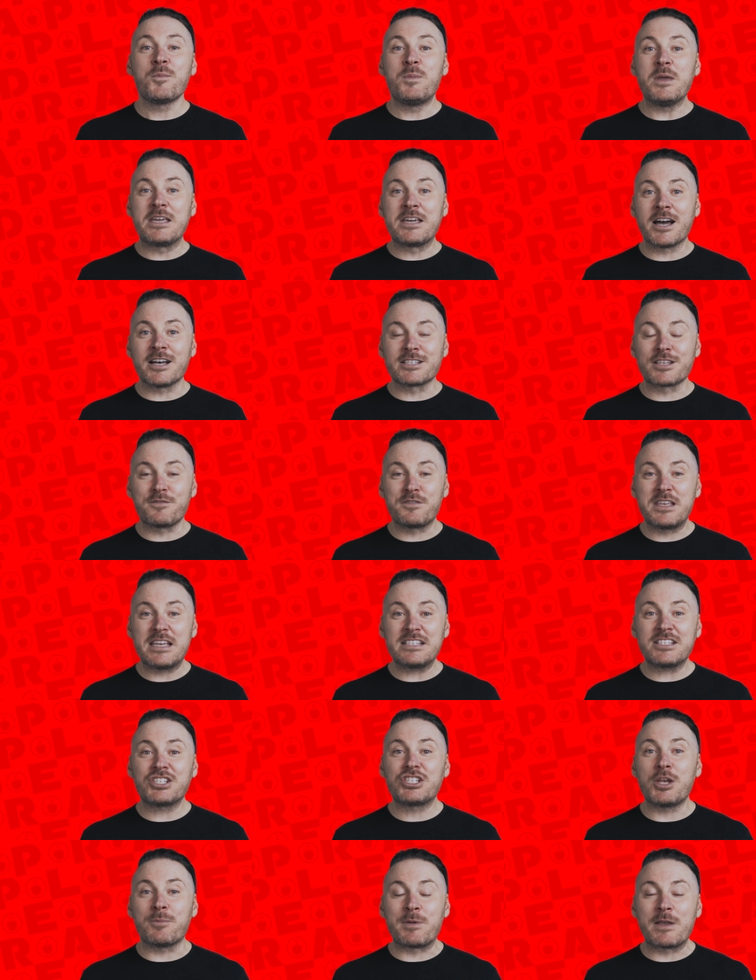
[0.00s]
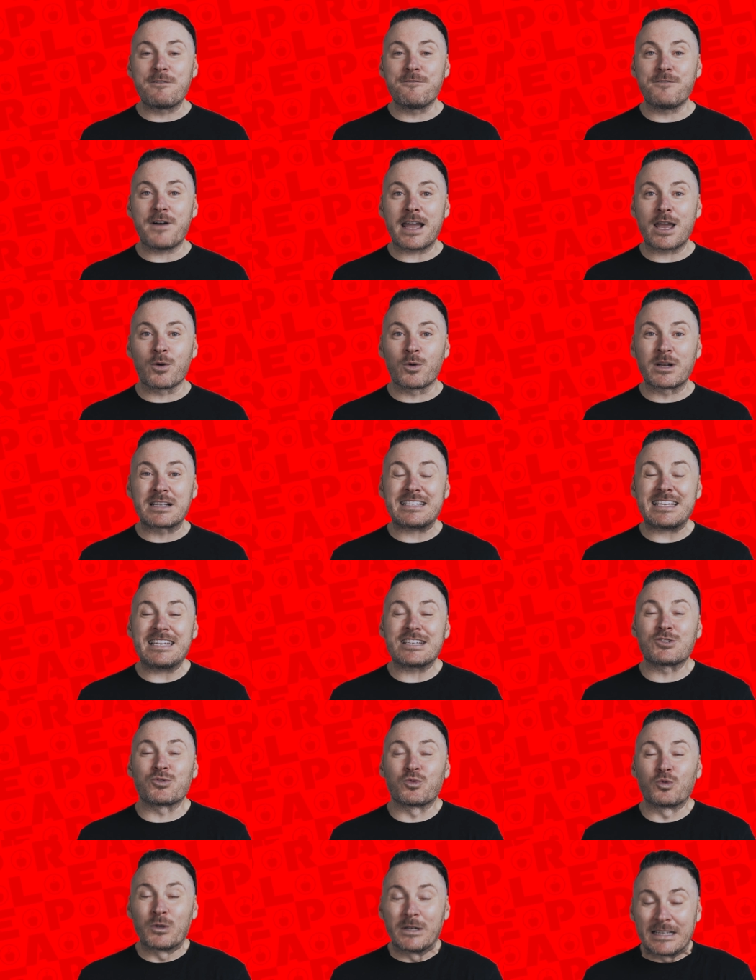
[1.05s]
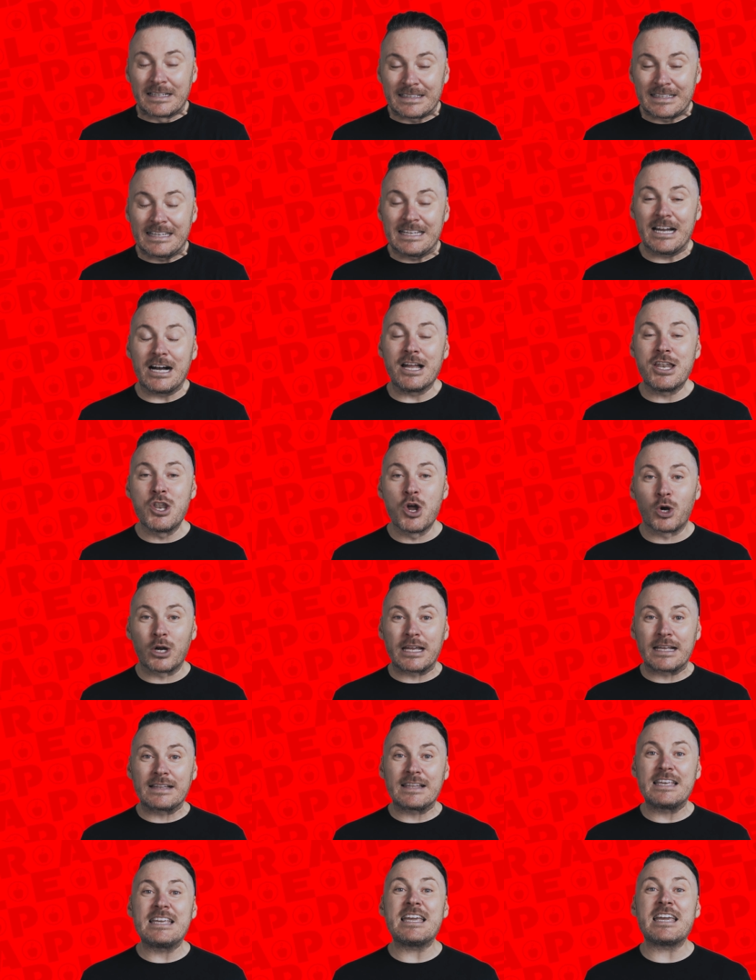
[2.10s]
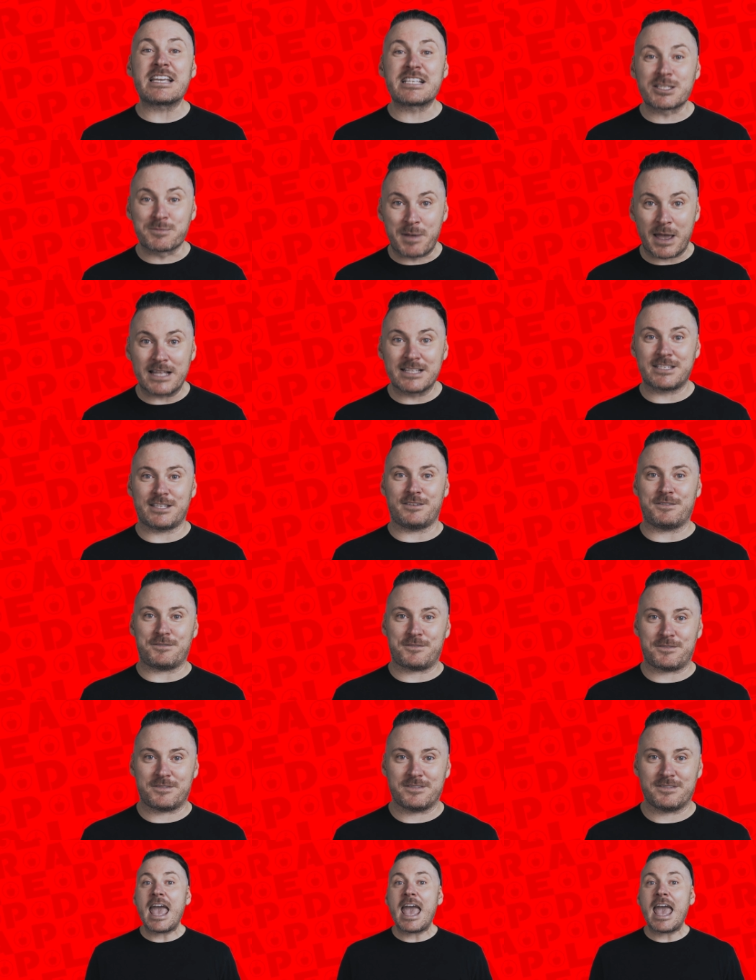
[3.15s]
Because of this, shipping fireworks is really annoyingly expensive